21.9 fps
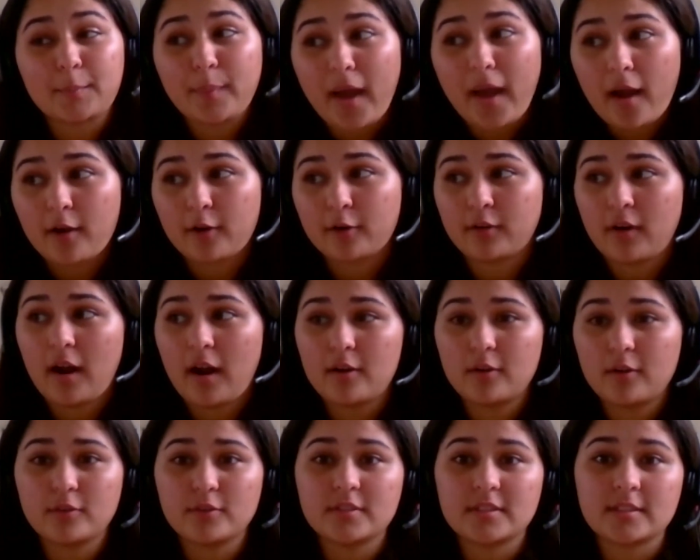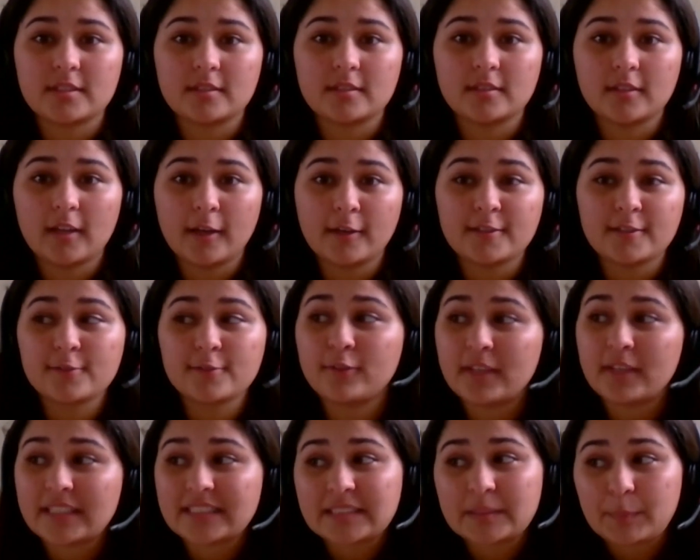background and
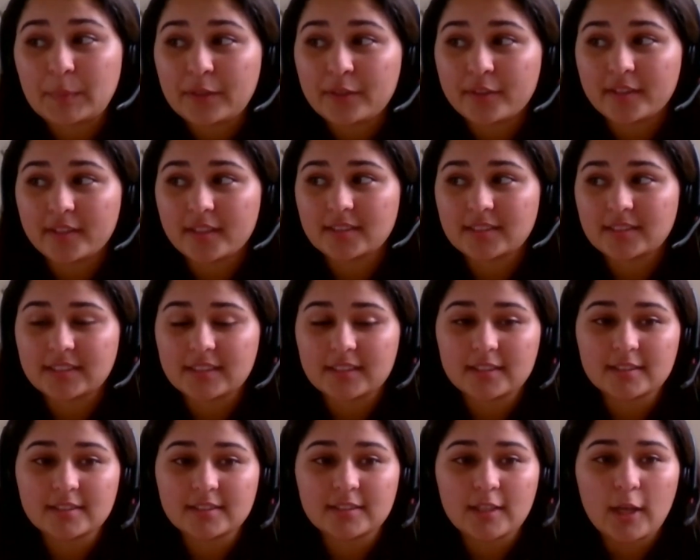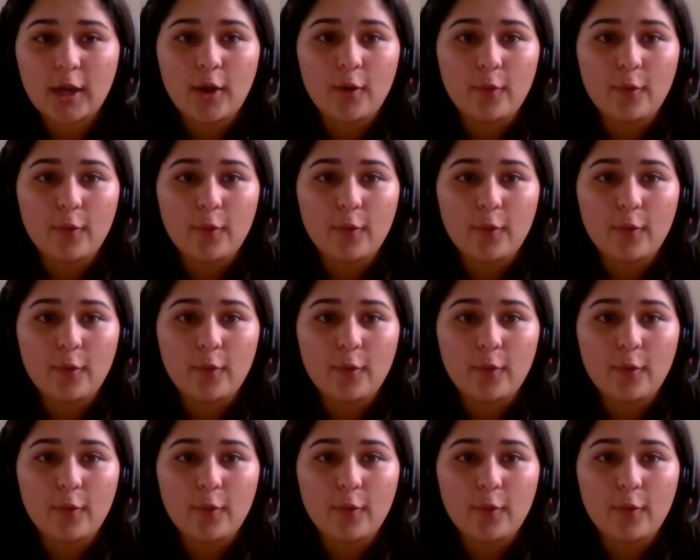different experiences.